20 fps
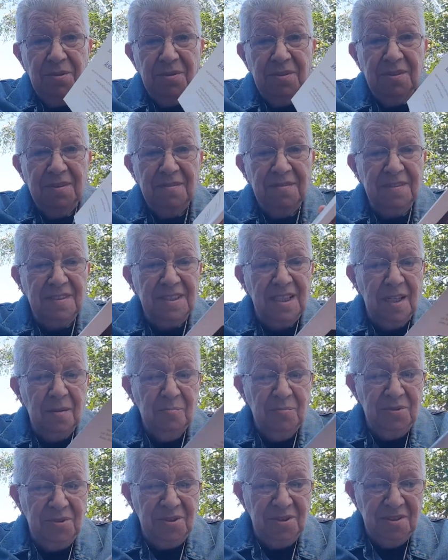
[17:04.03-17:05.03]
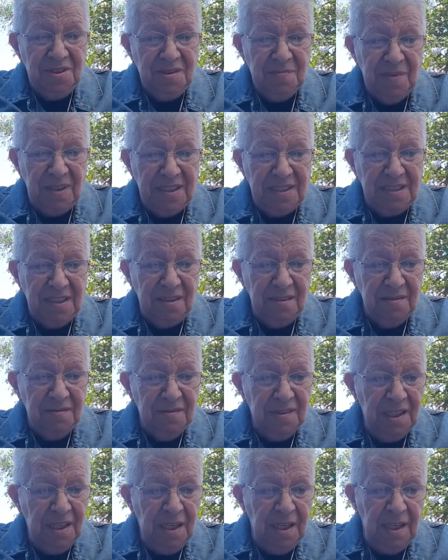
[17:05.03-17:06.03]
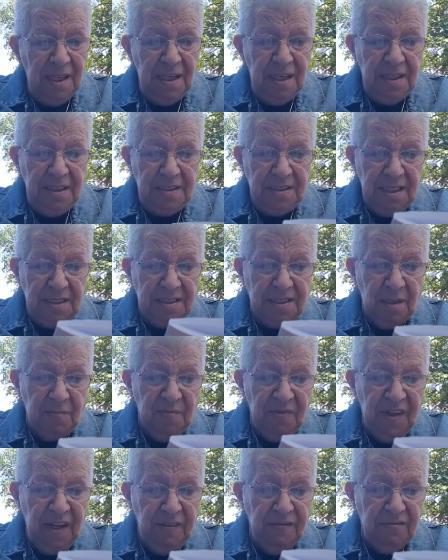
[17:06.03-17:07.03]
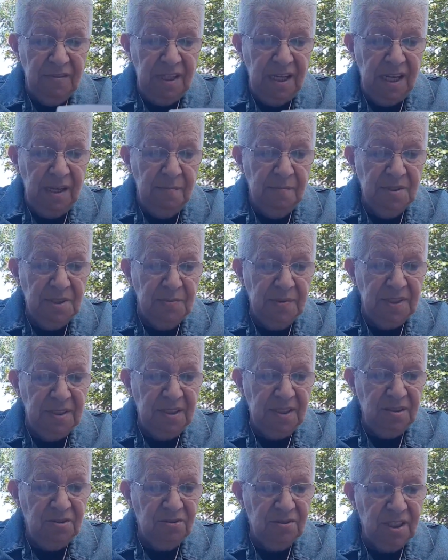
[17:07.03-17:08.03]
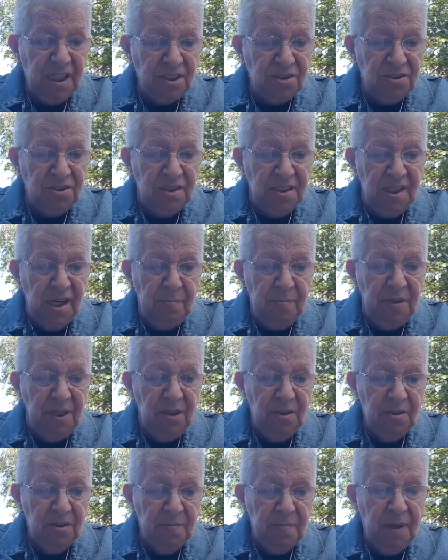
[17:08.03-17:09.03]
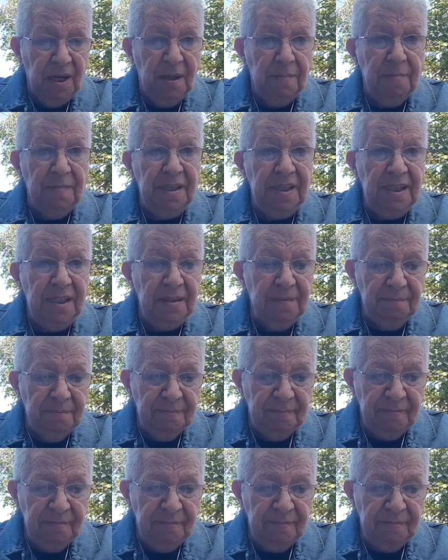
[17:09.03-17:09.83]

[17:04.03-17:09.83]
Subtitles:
book that I've produced myself. It says some favourite hymns with an introduction and epilogue by me.